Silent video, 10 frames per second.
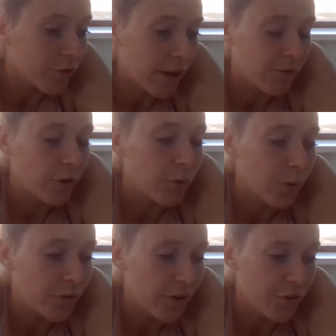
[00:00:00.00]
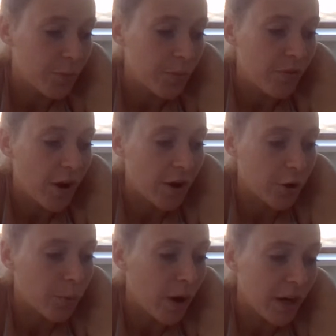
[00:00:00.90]
Not great for horses who
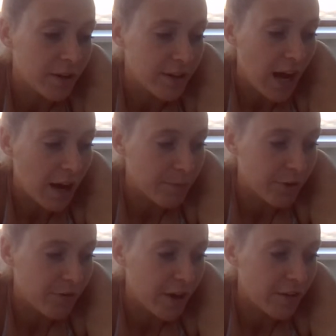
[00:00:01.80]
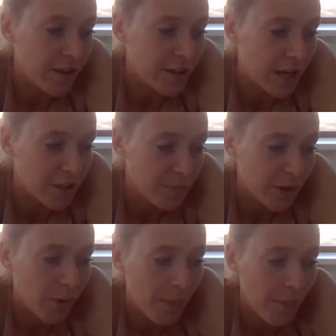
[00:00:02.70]
prefer a quieter atmosphere. They
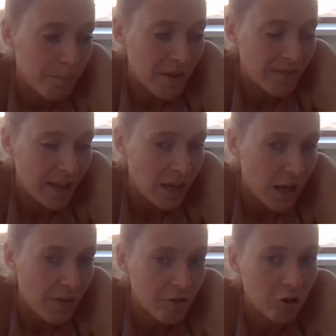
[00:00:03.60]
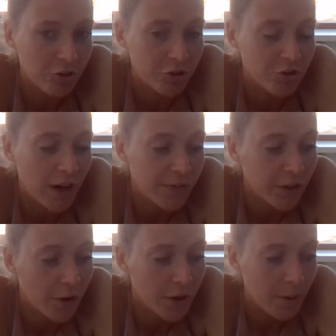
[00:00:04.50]
tend to be quite busy and there's lots of
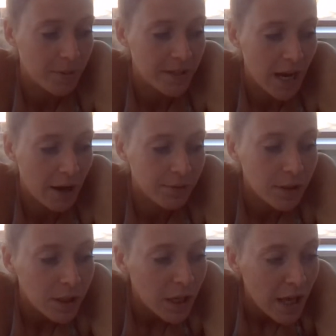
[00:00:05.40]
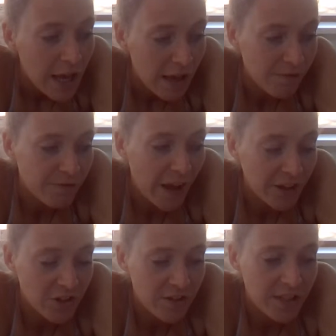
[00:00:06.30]
traffic going up and down.
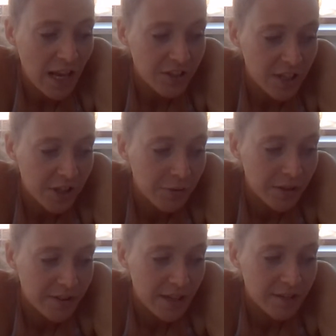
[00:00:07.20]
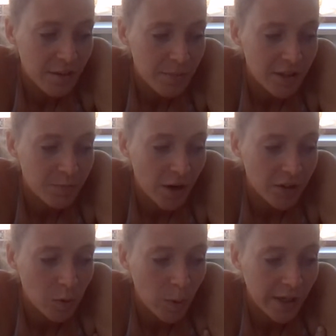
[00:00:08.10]
Infections/illnesses can be
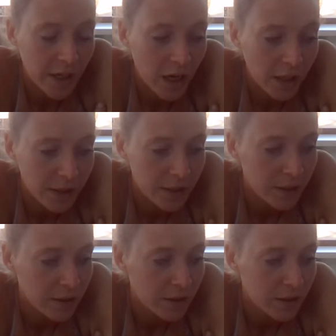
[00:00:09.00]
spread quicker.